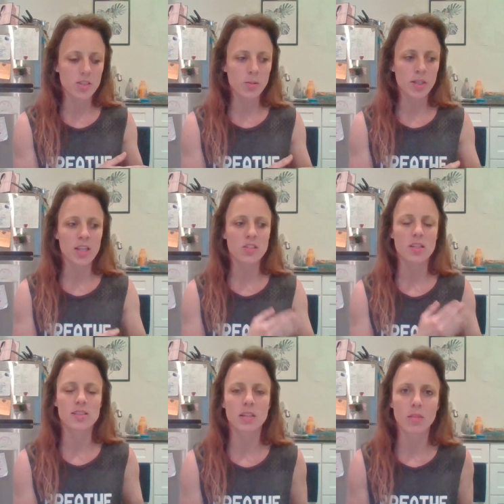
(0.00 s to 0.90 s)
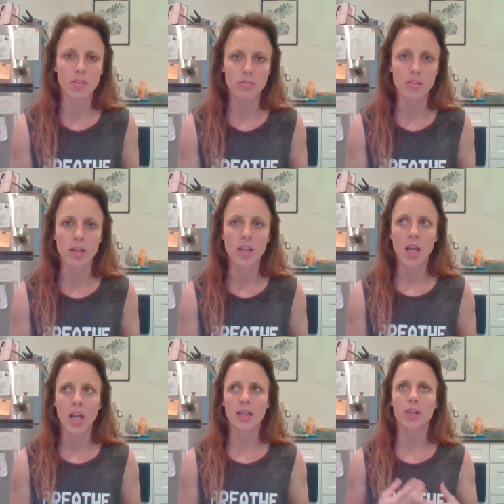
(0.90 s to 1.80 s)
do it, he's gonna see me through it.
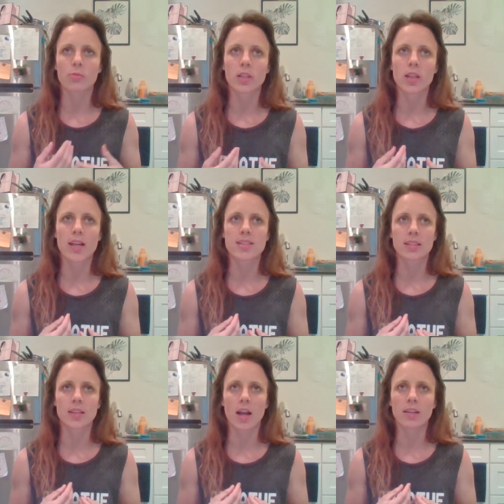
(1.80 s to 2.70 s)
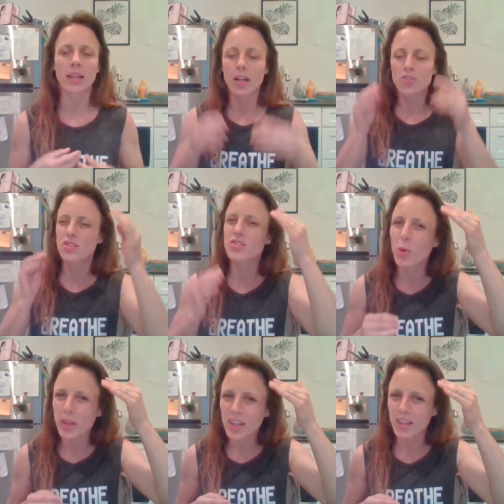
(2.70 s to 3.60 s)
And like realizing that. Like not just
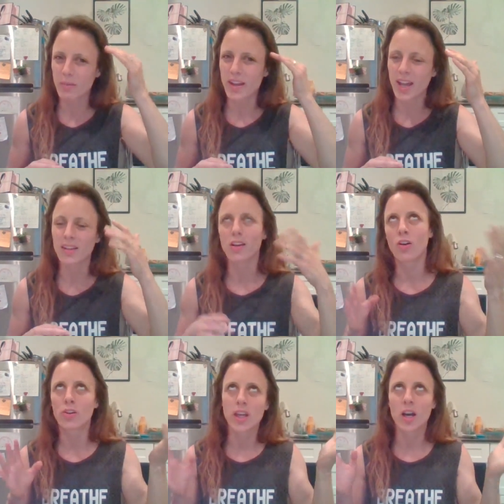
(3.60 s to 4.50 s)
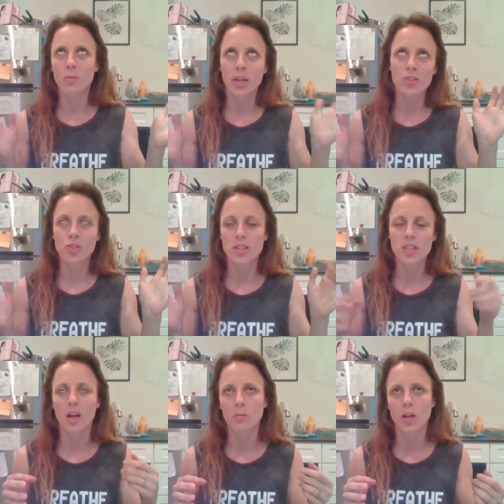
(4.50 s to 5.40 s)
knowing it in my head, like, oh yeah, we can trust
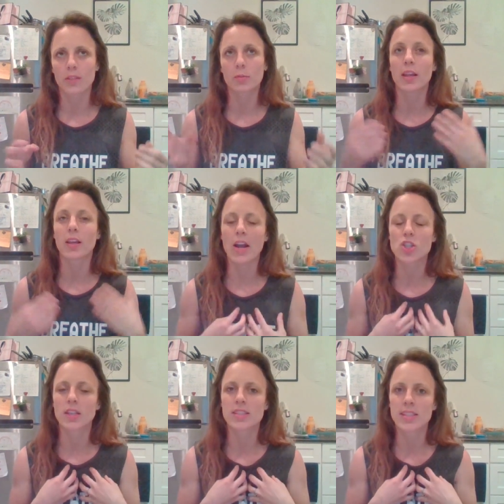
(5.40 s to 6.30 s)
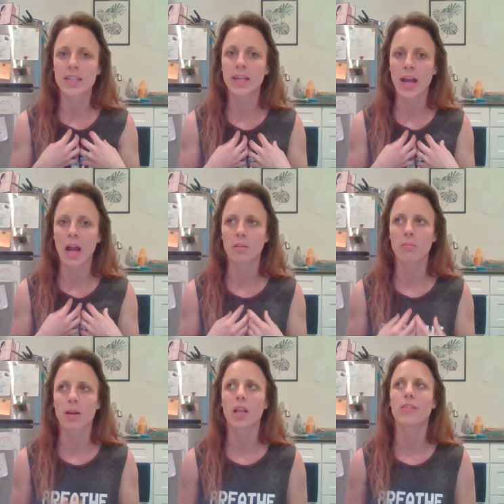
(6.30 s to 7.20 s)
God, whatever, but like actually seeing it happen in
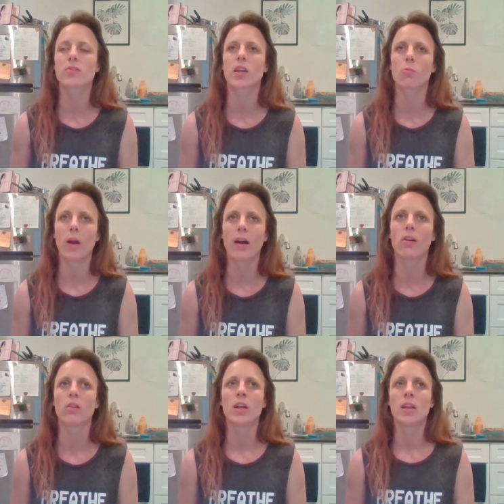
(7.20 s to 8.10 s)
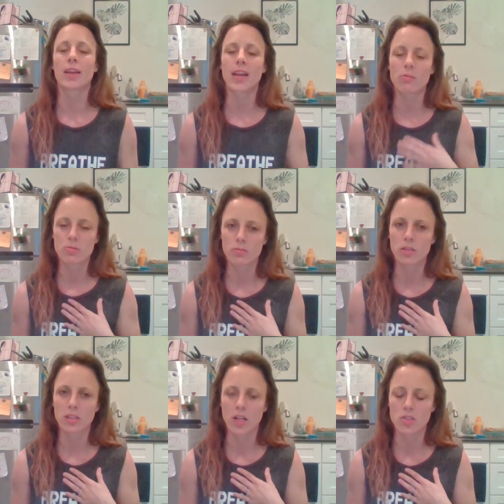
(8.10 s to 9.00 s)
my life, I was like, wow, like that was
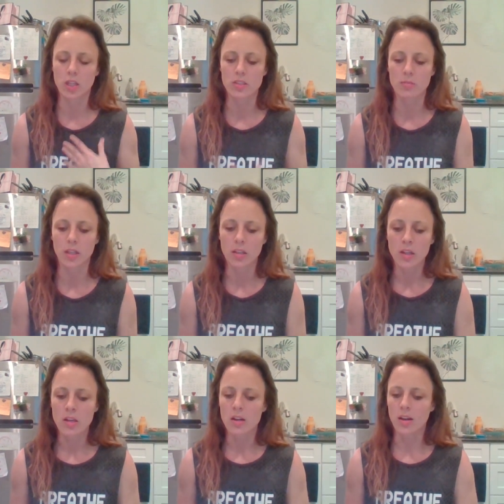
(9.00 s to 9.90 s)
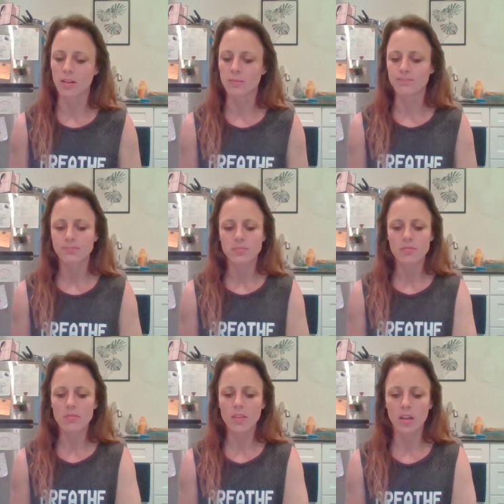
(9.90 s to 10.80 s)
really touching to me. Um
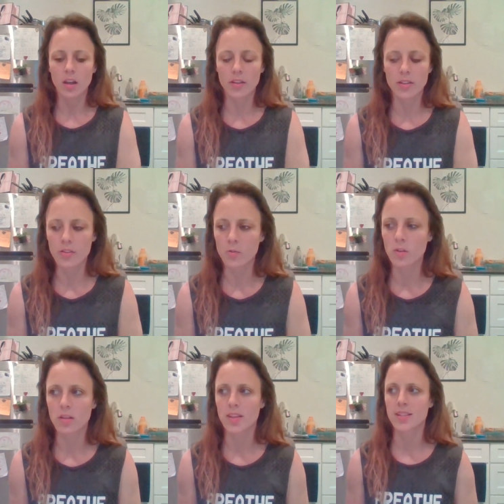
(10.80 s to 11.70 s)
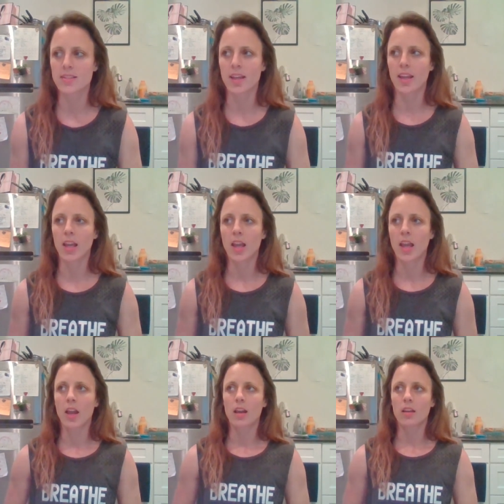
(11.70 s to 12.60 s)
another one of the things is like
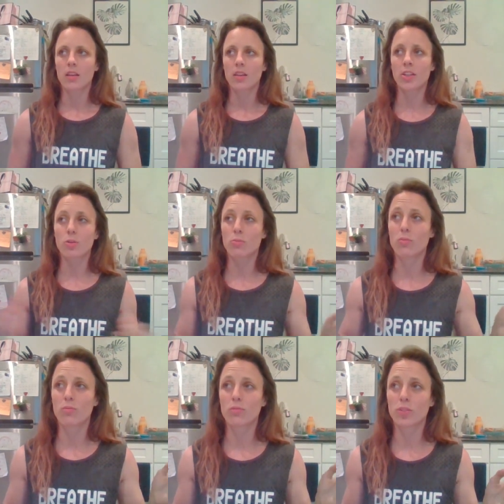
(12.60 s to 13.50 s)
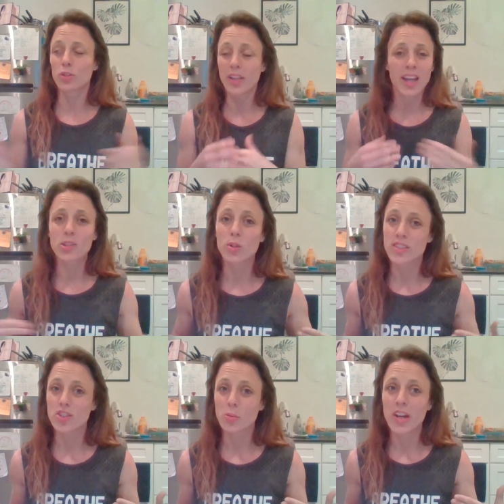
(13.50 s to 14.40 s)
you know, your landlord
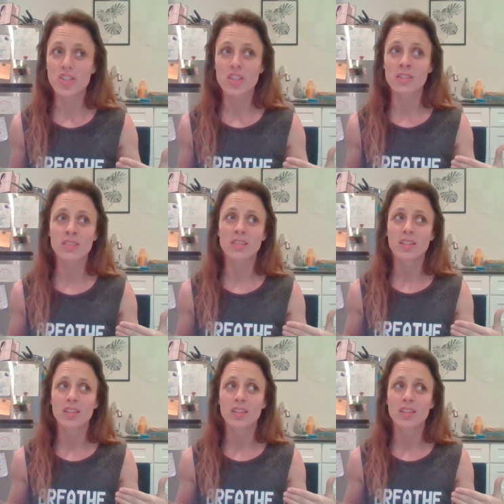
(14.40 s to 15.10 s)
situation